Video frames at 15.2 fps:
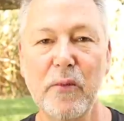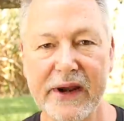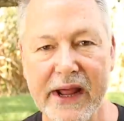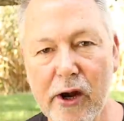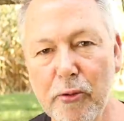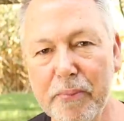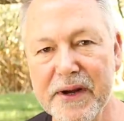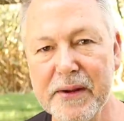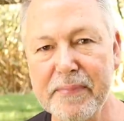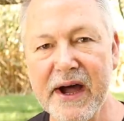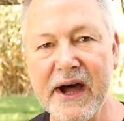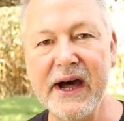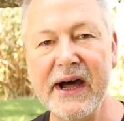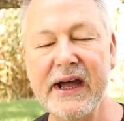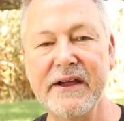When I open up
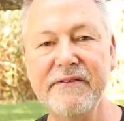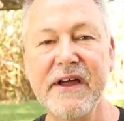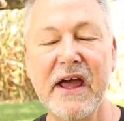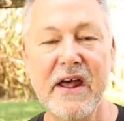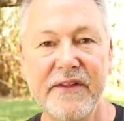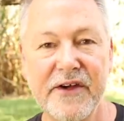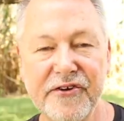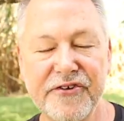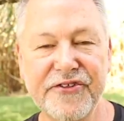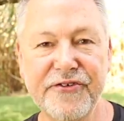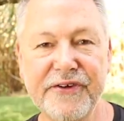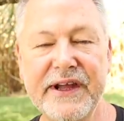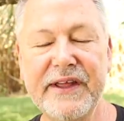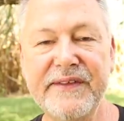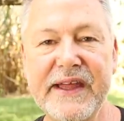a hive, there's
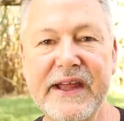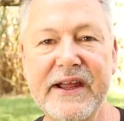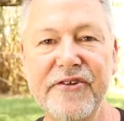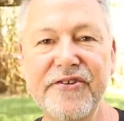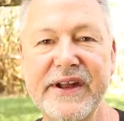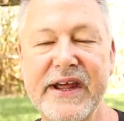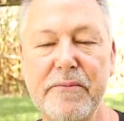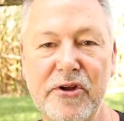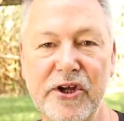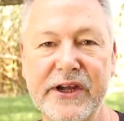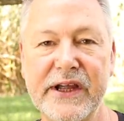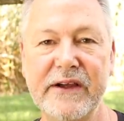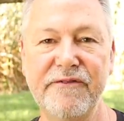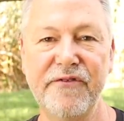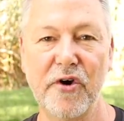3 things that I'm
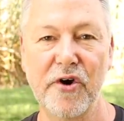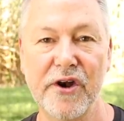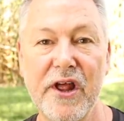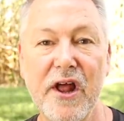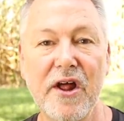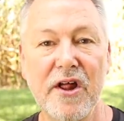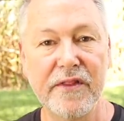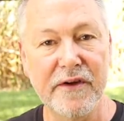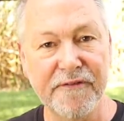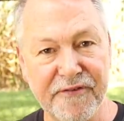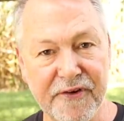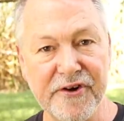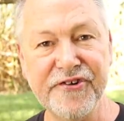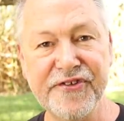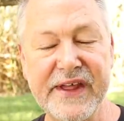looking for. The
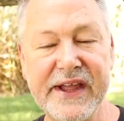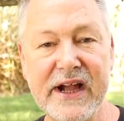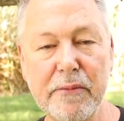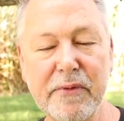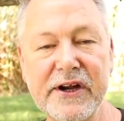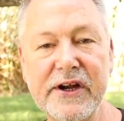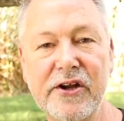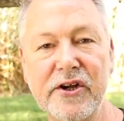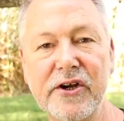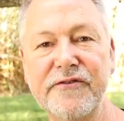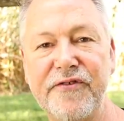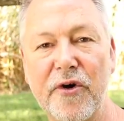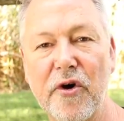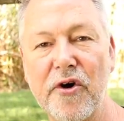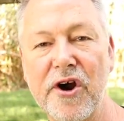first thing I'm going to look
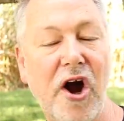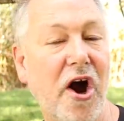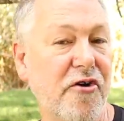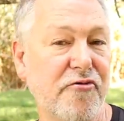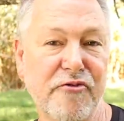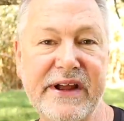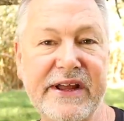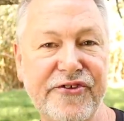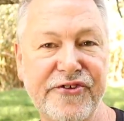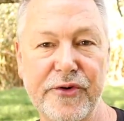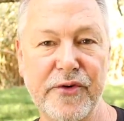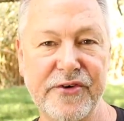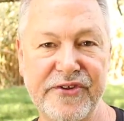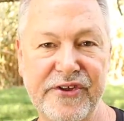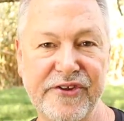for are
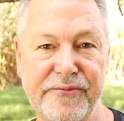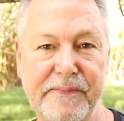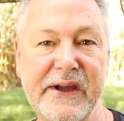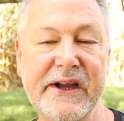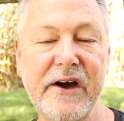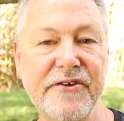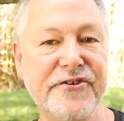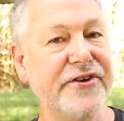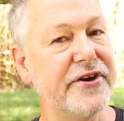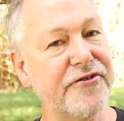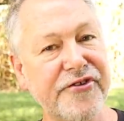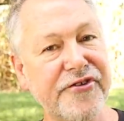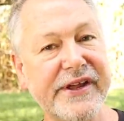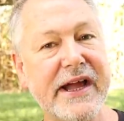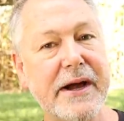resources, because
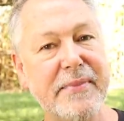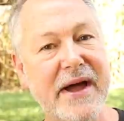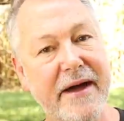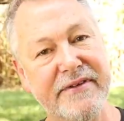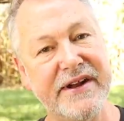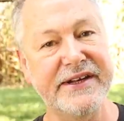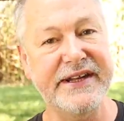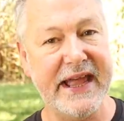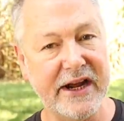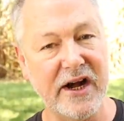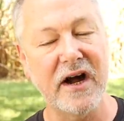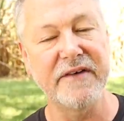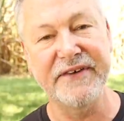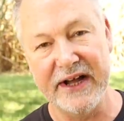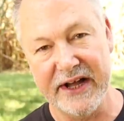usually I'm having to take
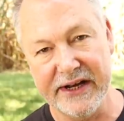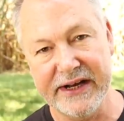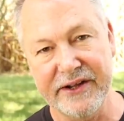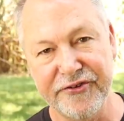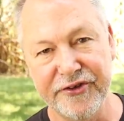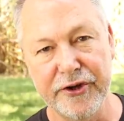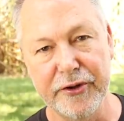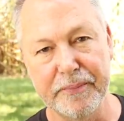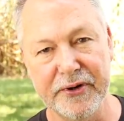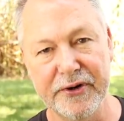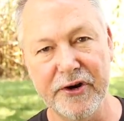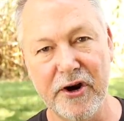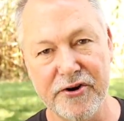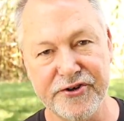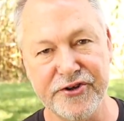off a honey
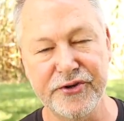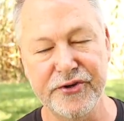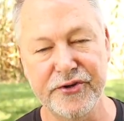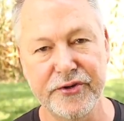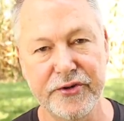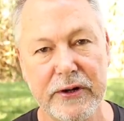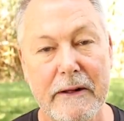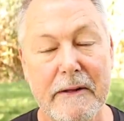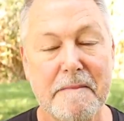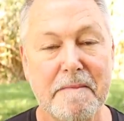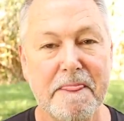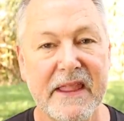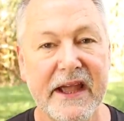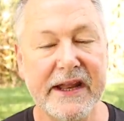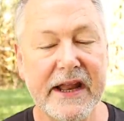super or 2,
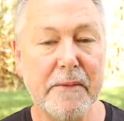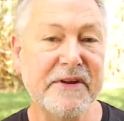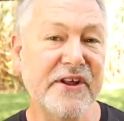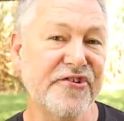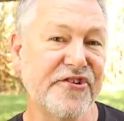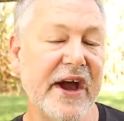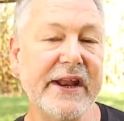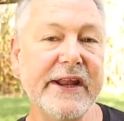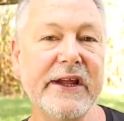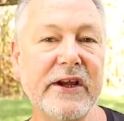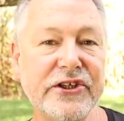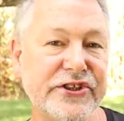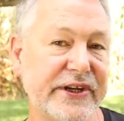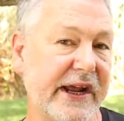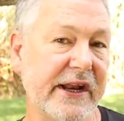and I'm
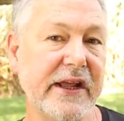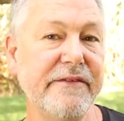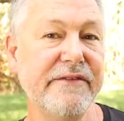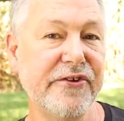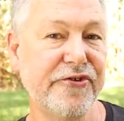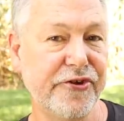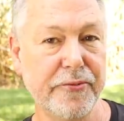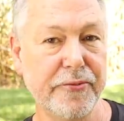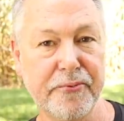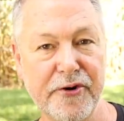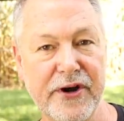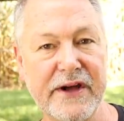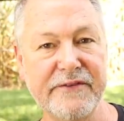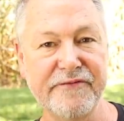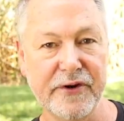deciding, should I leave a
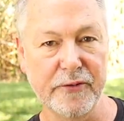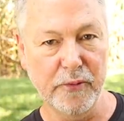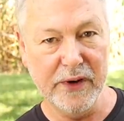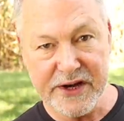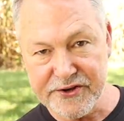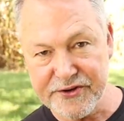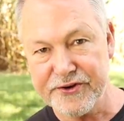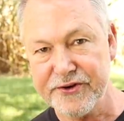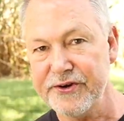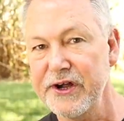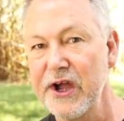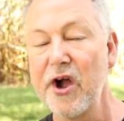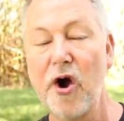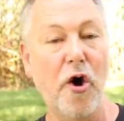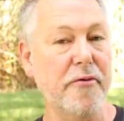super on for winter,
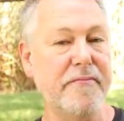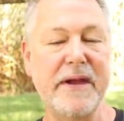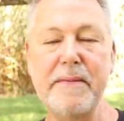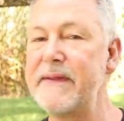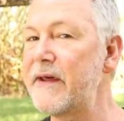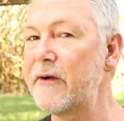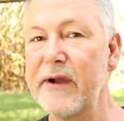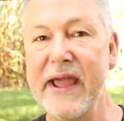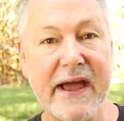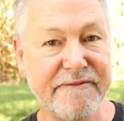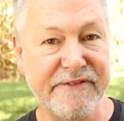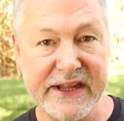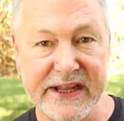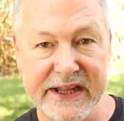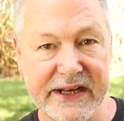or maybe they don't
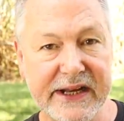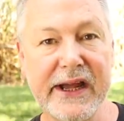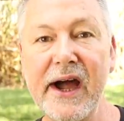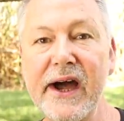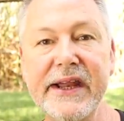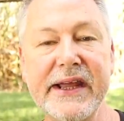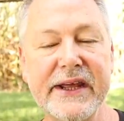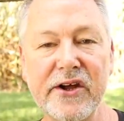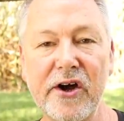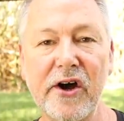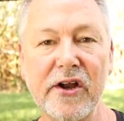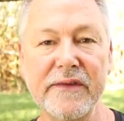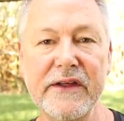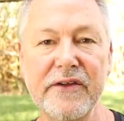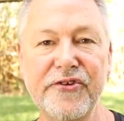have any honey at
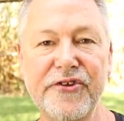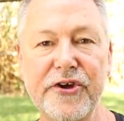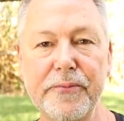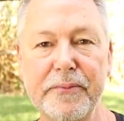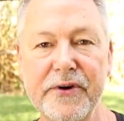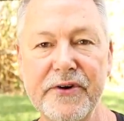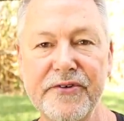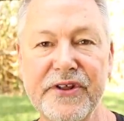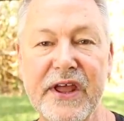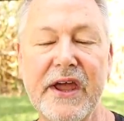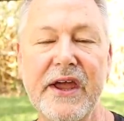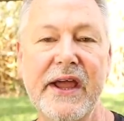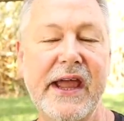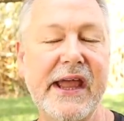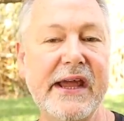all in those supers,
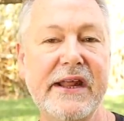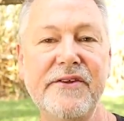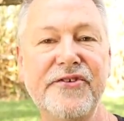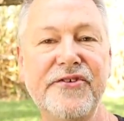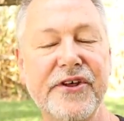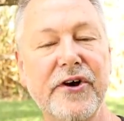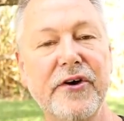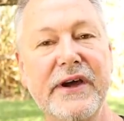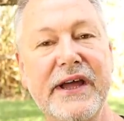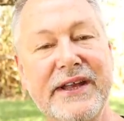and so